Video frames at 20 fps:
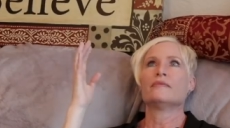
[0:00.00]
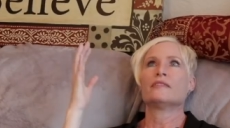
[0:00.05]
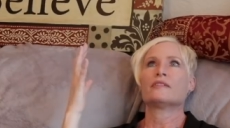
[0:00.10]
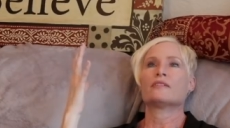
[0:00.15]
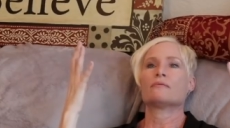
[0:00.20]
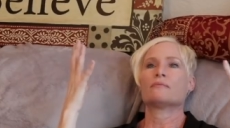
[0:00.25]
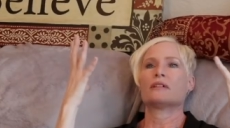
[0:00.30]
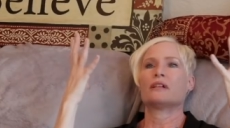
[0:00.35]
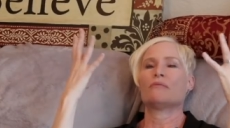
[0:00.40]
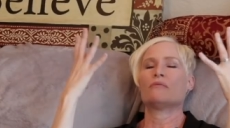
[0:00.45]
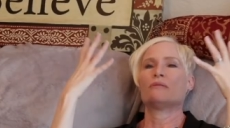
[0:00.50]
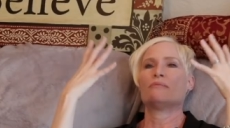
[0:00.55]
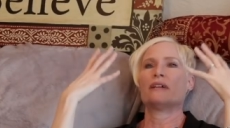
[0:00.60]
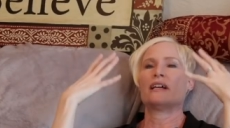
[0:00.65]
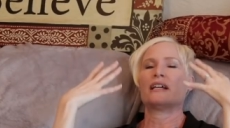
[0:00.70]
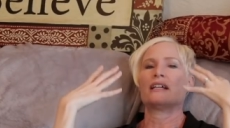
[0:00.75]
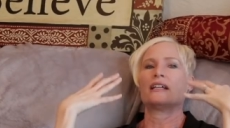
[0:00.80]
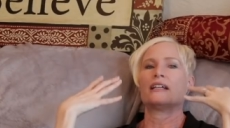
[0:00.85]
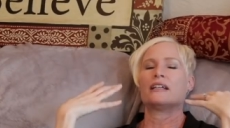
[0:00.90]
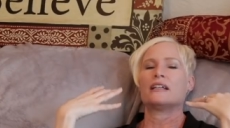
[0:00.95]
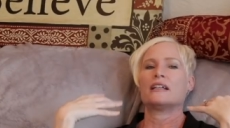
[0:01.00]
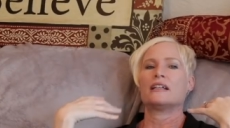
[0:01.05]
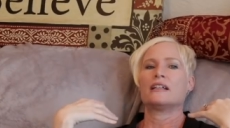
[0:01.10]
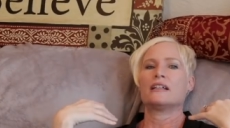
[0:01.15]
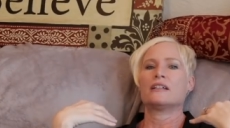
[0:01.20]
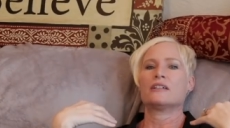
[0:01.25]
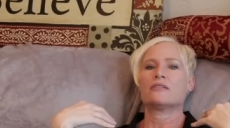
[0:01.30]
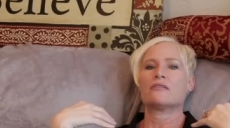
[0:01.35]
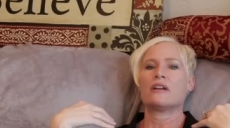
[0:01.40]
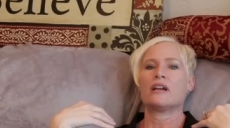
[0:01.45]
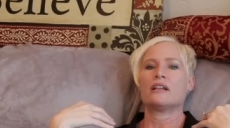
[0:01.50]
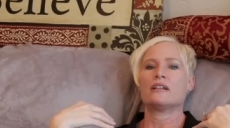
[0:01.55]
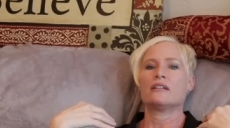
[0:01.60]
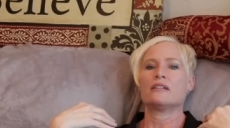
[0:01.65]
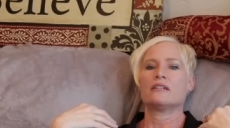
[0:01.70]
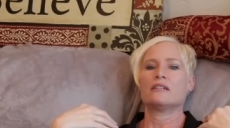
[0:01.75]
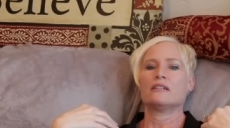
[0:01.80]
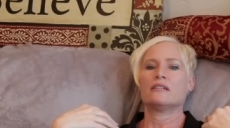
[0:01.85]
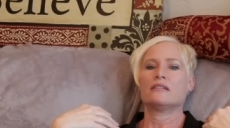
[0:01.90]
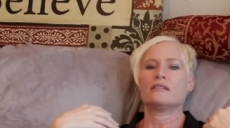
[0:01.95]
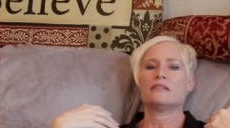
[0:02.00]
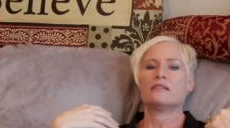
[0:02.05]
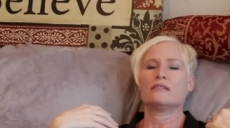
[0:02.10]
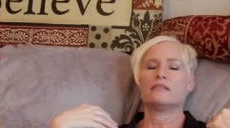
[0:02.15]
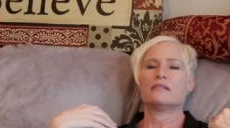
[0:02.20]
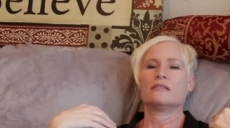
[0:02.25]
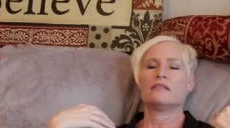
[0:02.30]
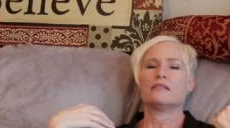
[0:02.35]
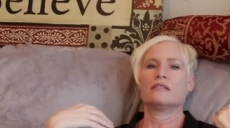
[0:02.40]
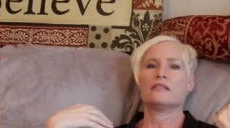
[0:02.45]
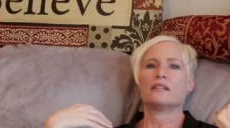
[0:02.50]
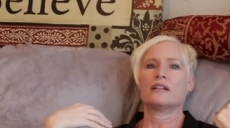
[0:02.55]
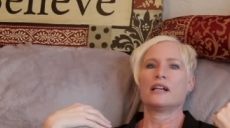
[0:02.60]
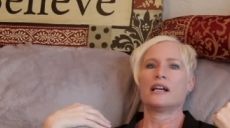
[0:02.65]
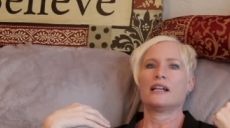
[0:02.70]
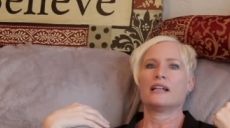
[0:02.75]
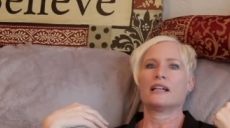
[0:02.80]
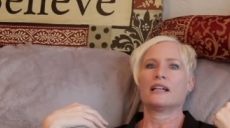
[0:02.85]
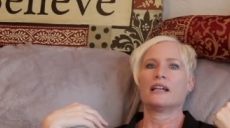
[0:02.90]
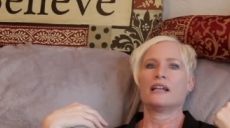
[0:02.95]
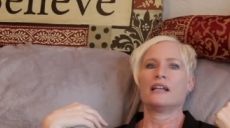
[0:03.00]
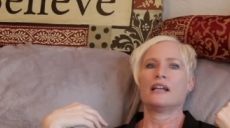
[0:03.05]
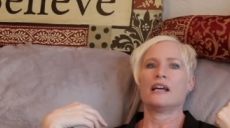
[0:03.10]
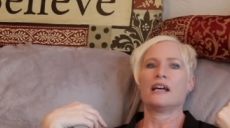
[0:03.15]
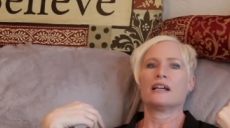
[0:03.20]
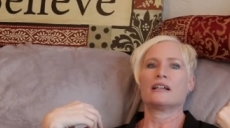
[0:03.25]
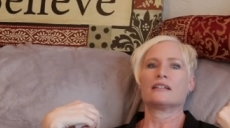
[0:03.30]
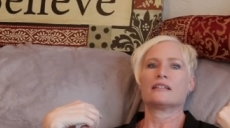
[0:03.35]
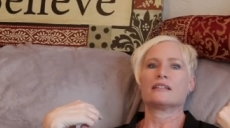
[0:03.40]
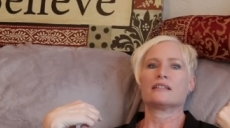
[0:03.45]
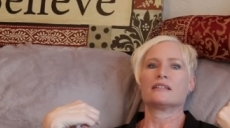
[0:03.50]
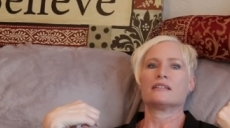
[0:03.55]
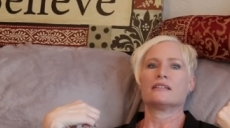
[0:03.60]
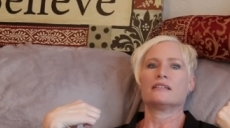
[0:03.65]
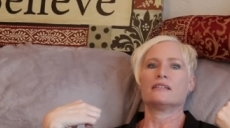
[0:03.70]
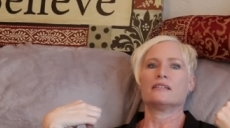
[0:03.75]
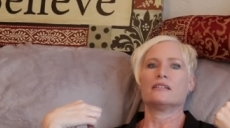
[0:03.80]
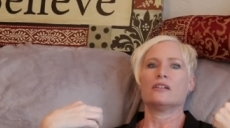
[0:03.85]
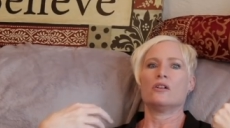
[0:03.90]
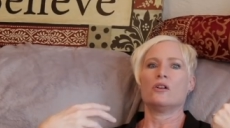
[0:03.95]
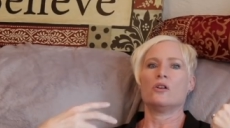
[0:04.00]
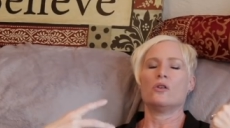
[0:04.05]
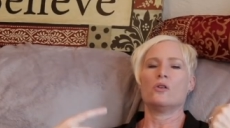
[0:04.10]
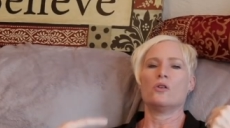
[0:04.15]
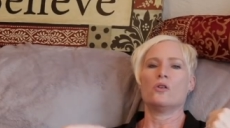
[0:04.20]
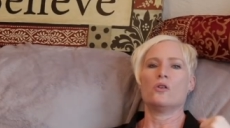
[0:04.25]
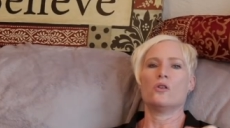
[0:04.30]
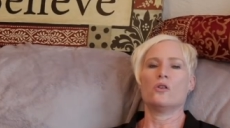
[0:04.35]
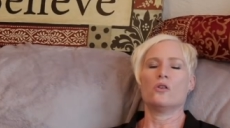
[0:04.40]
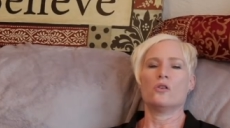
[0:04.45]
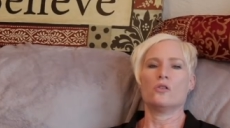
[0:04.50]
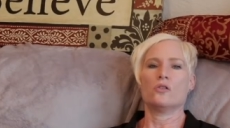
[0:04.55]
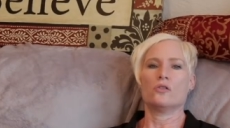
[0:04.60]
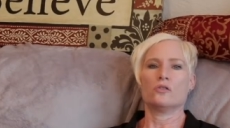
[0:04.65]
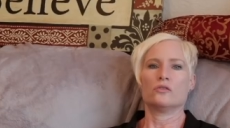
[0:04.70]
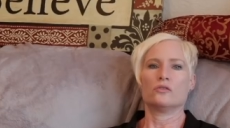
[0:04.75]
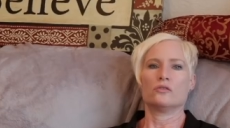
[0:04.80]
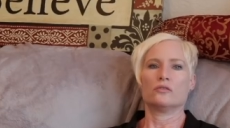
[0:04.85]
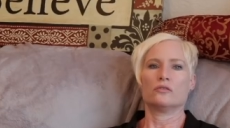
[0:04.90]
So I'm coming back in and trying to kind of connect. Oh.